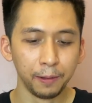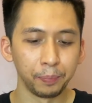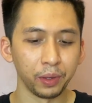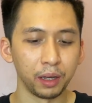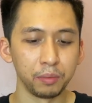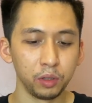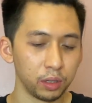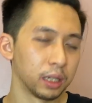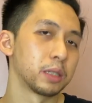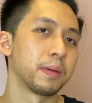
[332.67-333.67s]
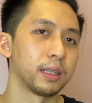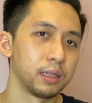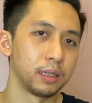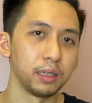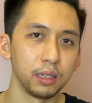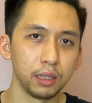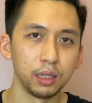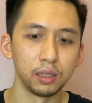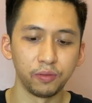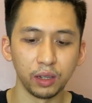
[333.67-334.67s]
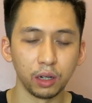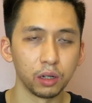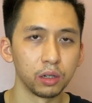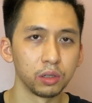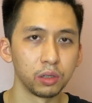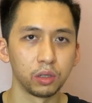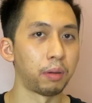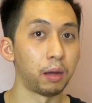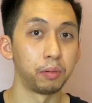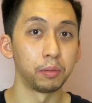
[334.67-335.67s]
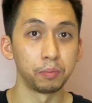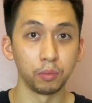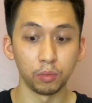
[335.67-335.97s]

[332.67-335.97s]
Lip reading: you can expect to see these fingers pop up